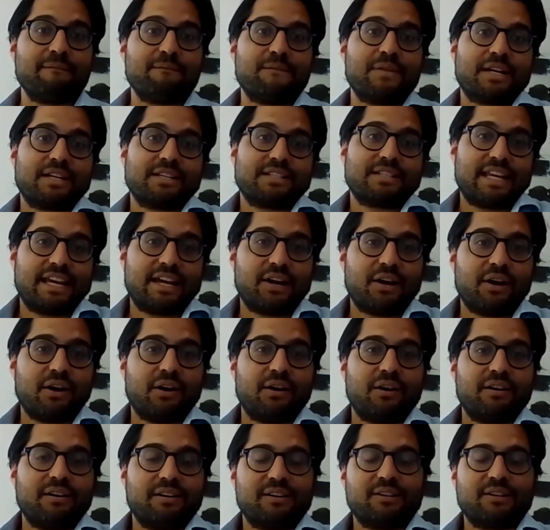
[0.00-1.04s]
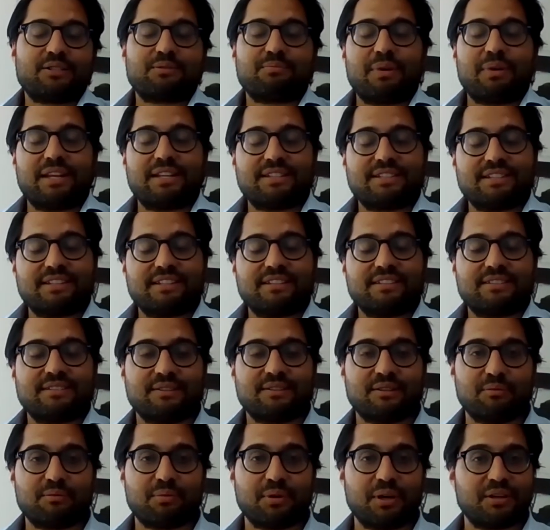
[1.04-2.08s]
because they are expenses
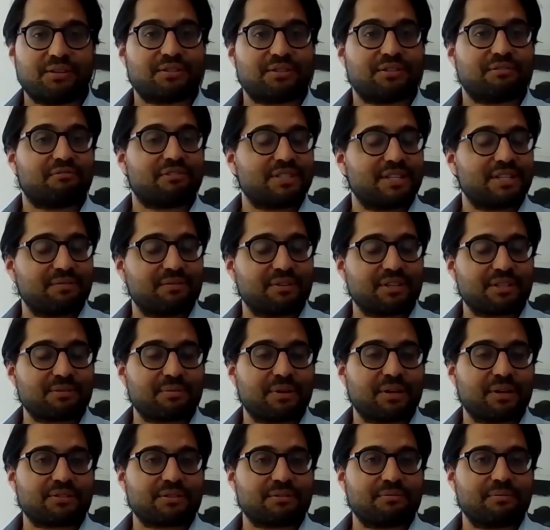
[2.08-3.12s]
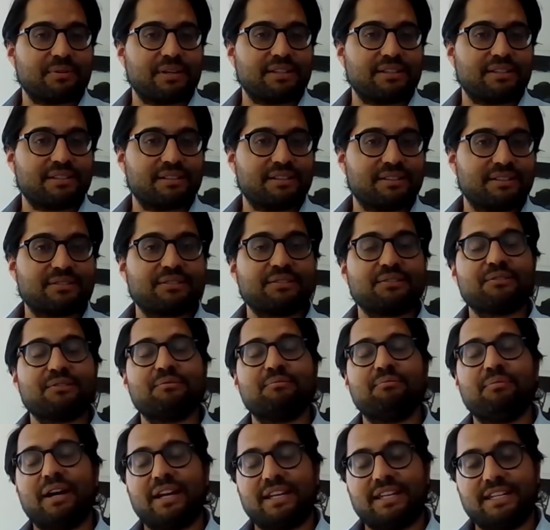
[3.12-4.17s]
the person receiving spousal maintenance
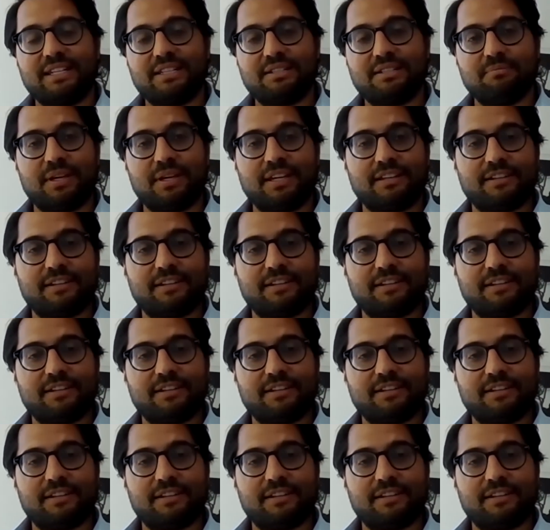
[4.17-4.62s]
might need to make.